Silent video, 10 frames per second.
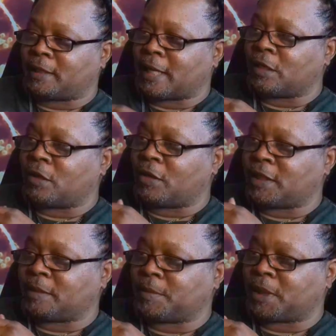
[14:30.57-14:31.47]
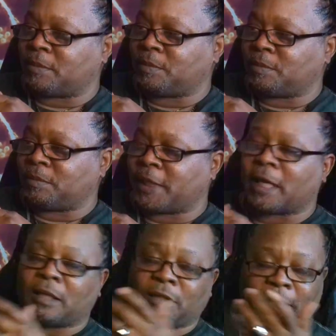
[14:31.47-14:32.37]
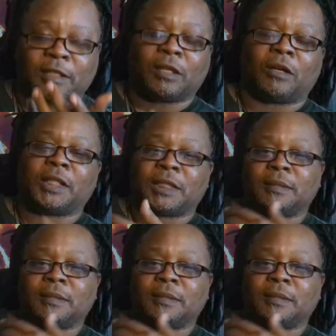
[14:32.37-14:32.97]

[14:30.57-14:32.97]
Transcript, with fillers: not launch it, but yeah, you have to launch it.